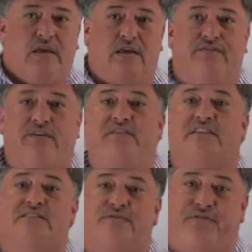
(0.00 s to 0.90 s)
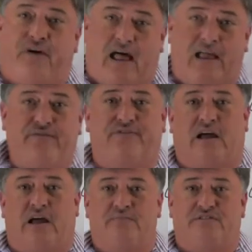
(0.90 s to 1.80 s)
If it's 5
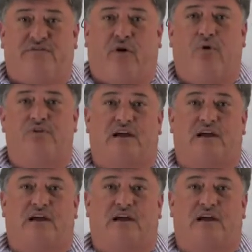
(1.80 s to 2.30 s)
times 4